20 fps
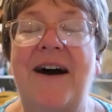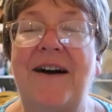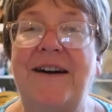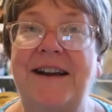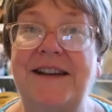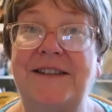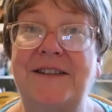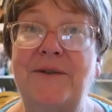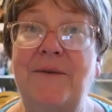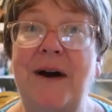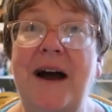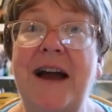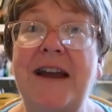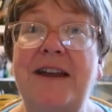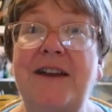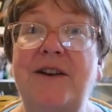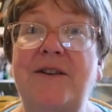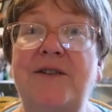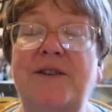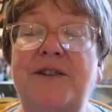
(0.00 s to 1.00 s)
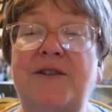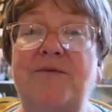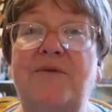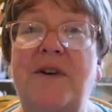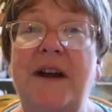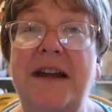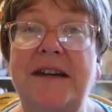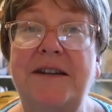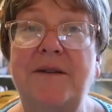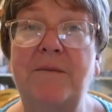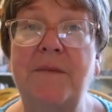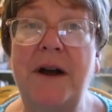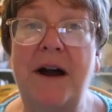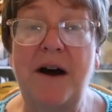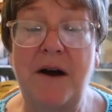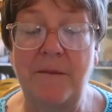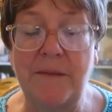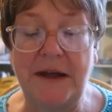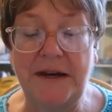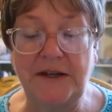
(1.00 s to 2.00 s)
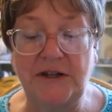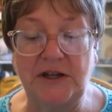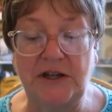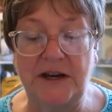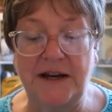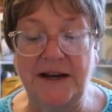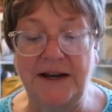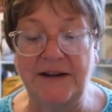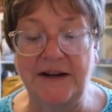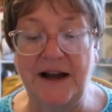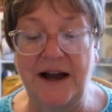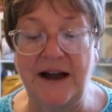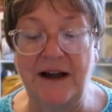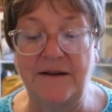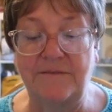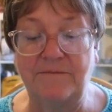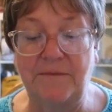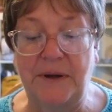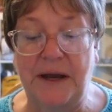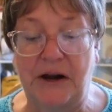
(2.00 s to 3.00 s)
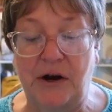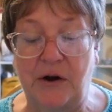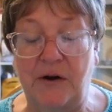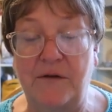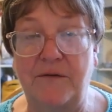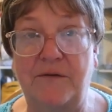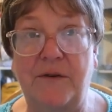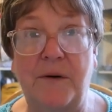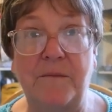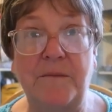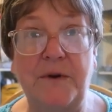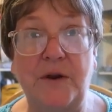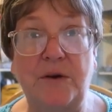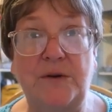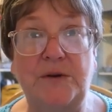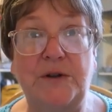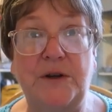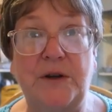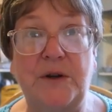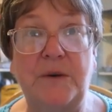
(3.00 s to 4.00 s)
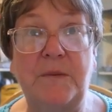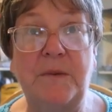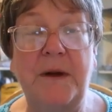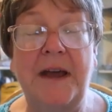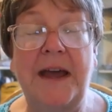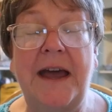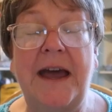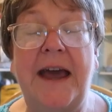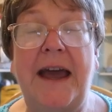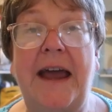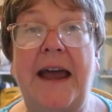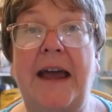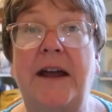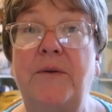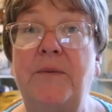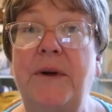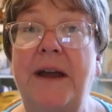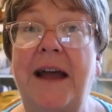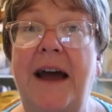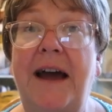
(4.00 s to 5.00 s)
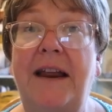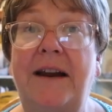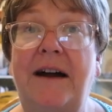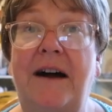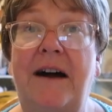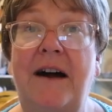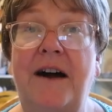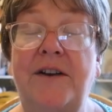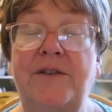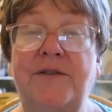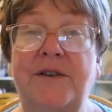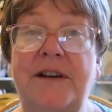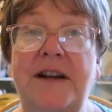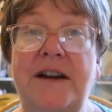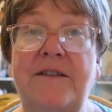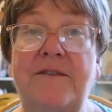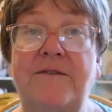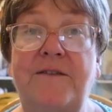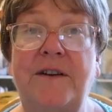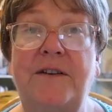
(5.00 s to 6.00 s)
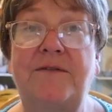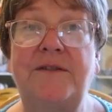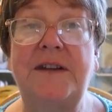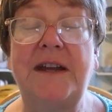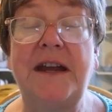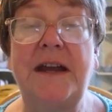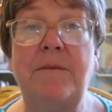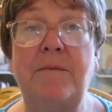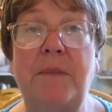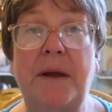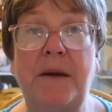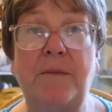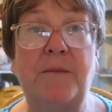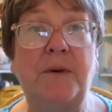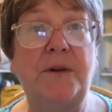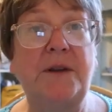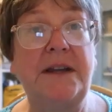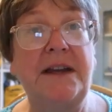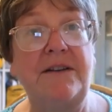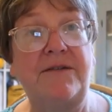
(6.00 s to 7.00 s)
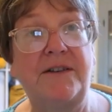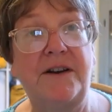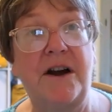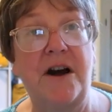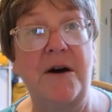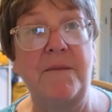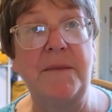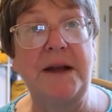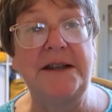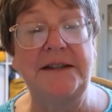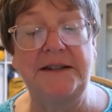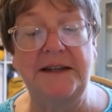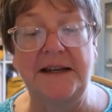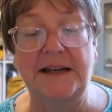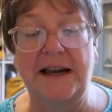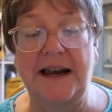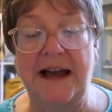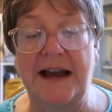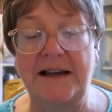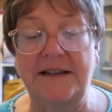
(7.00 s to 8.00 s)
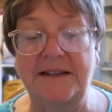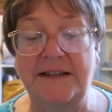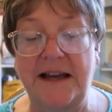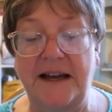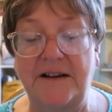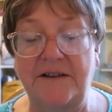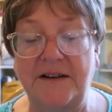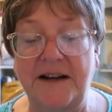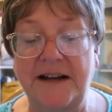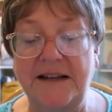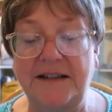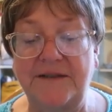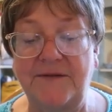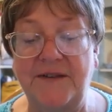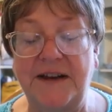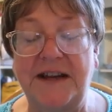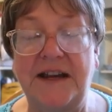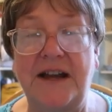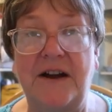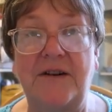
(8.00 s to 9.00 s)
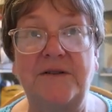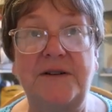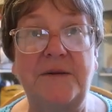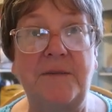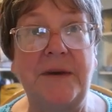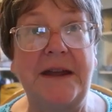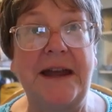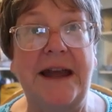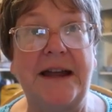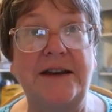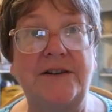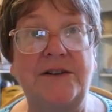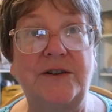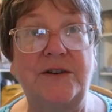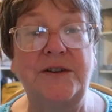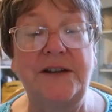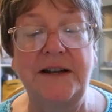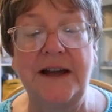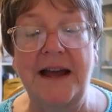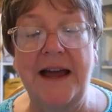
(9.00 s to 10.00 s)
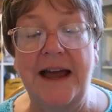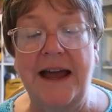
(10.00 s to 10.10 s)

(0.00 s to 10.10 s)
Okay, so I used random comment uh, picker from YouTube and we had 150 people leave comments in last Saturday's video to be entered